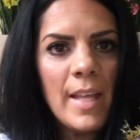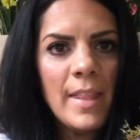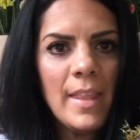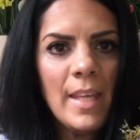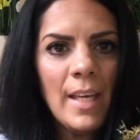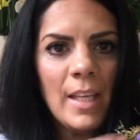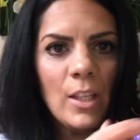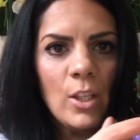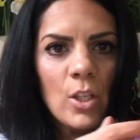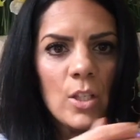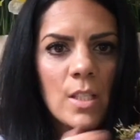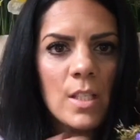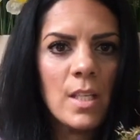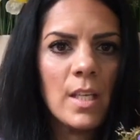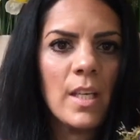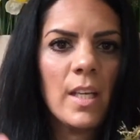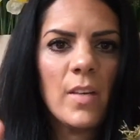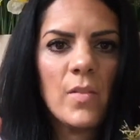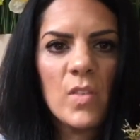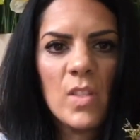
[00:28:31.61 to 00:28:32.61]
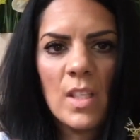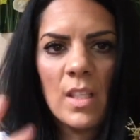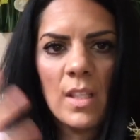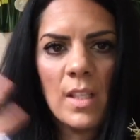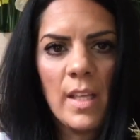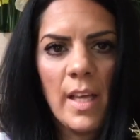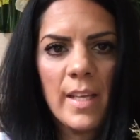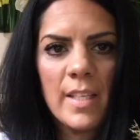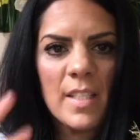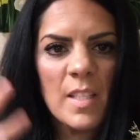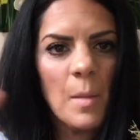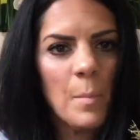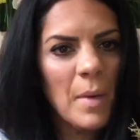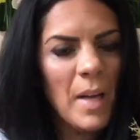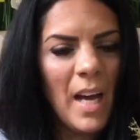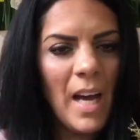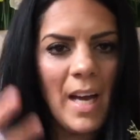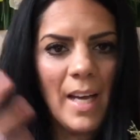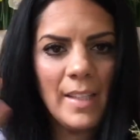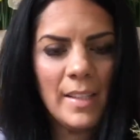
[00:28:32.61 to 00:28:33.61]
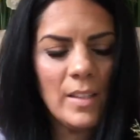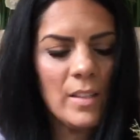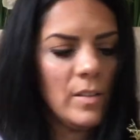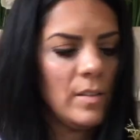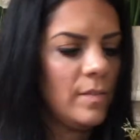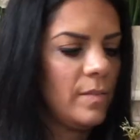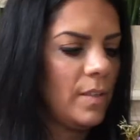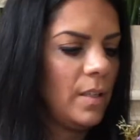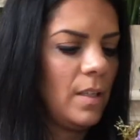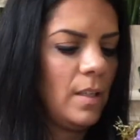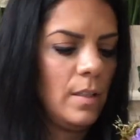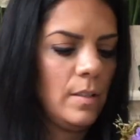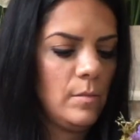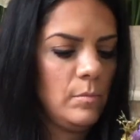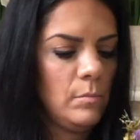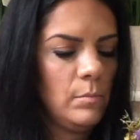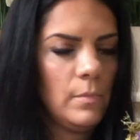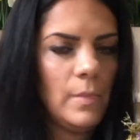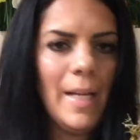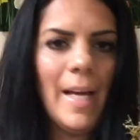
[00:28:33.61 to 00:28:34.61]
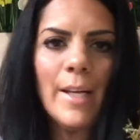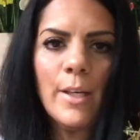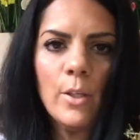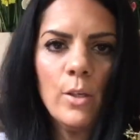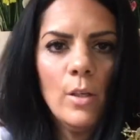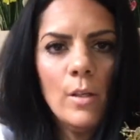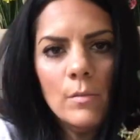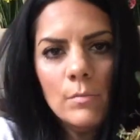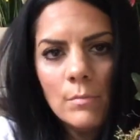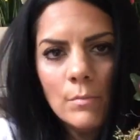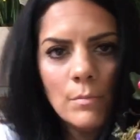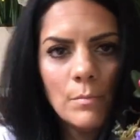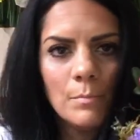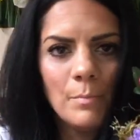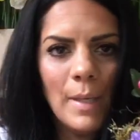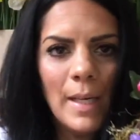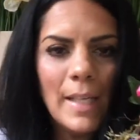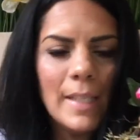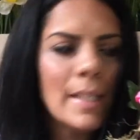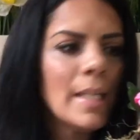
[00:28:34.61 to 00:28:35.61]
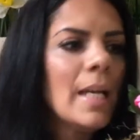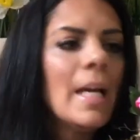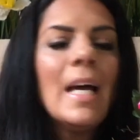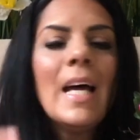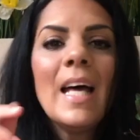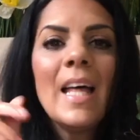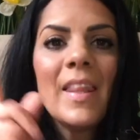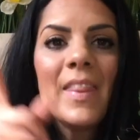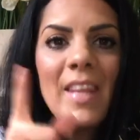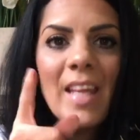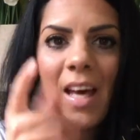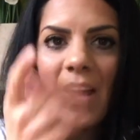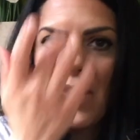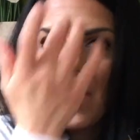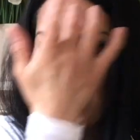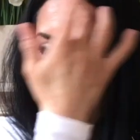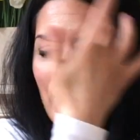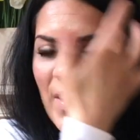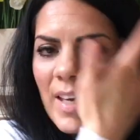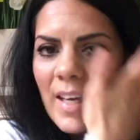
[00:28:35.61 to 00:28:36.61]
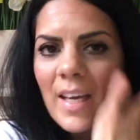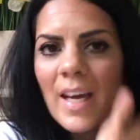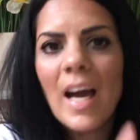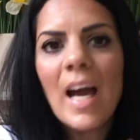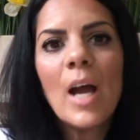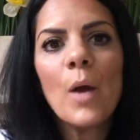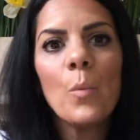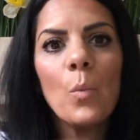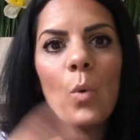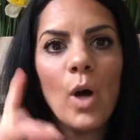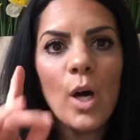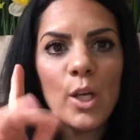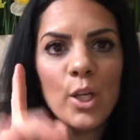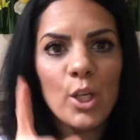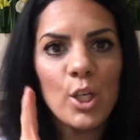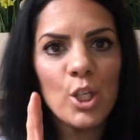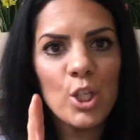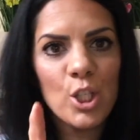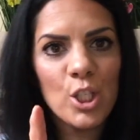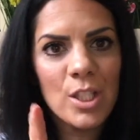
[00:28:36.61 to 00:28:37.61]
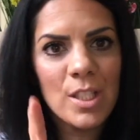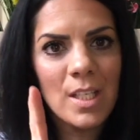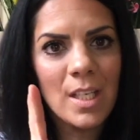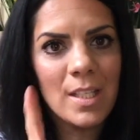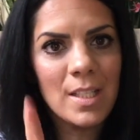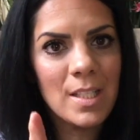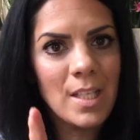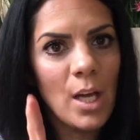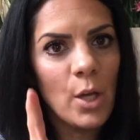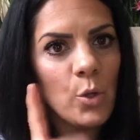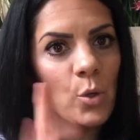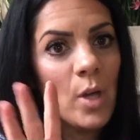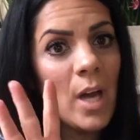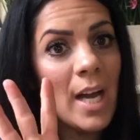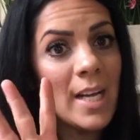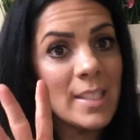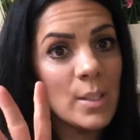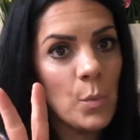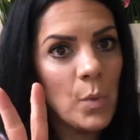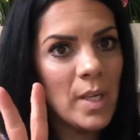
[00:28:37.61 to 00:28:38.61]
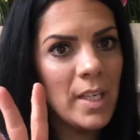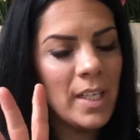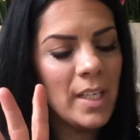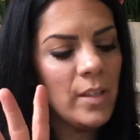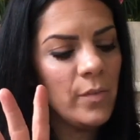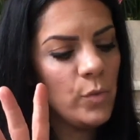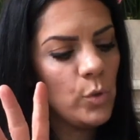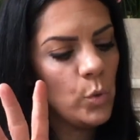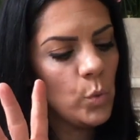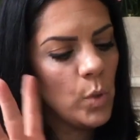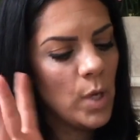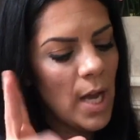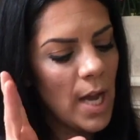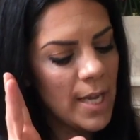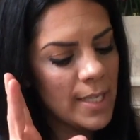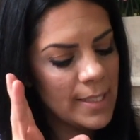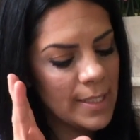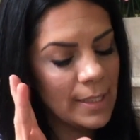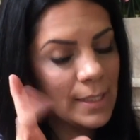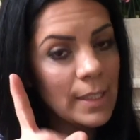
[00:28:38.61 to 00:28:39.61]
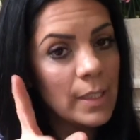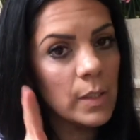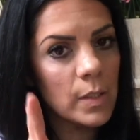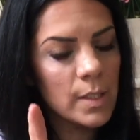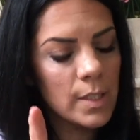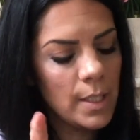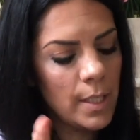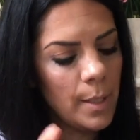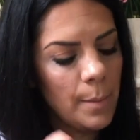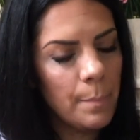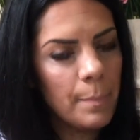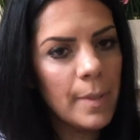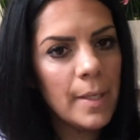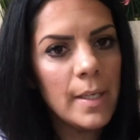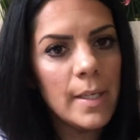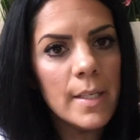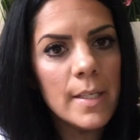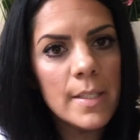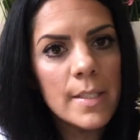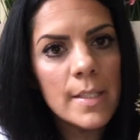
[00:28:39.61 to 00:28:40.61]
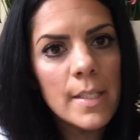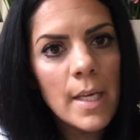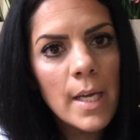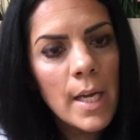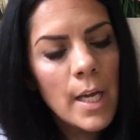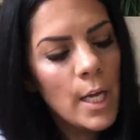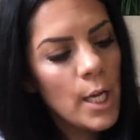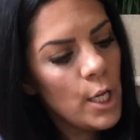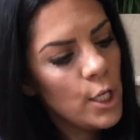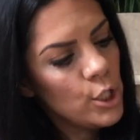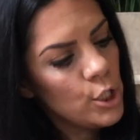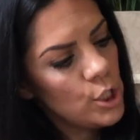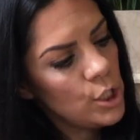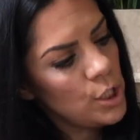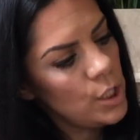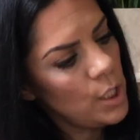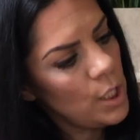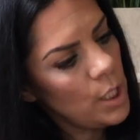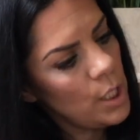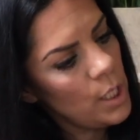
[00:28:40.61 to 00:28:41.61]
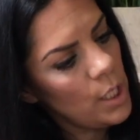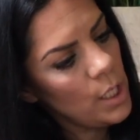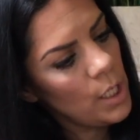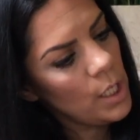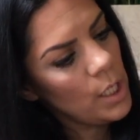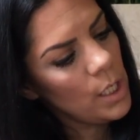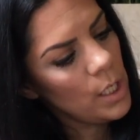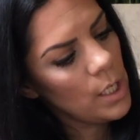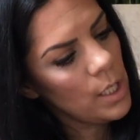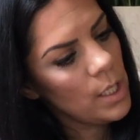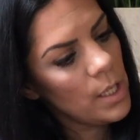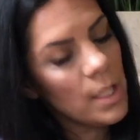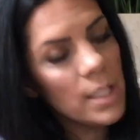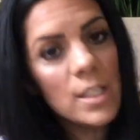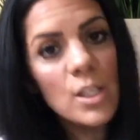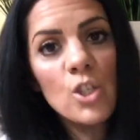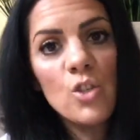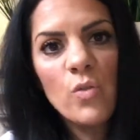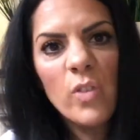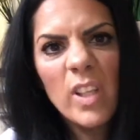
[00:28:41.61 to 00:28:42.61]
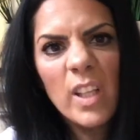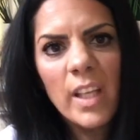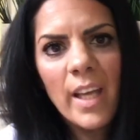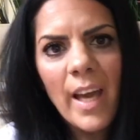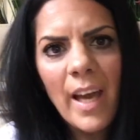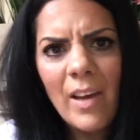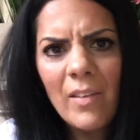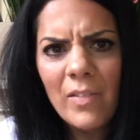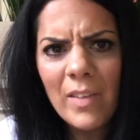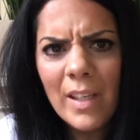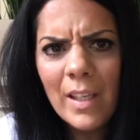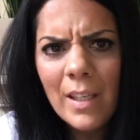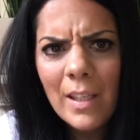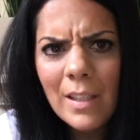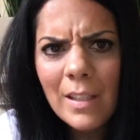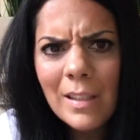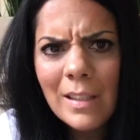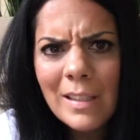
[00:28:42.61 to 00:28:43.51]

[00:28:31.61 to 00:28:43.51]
I think it gives it like some kind of, I don't know. But the other thing I wanted to tell you guys, I want to give you guys a little tip is, see, this is really heavy.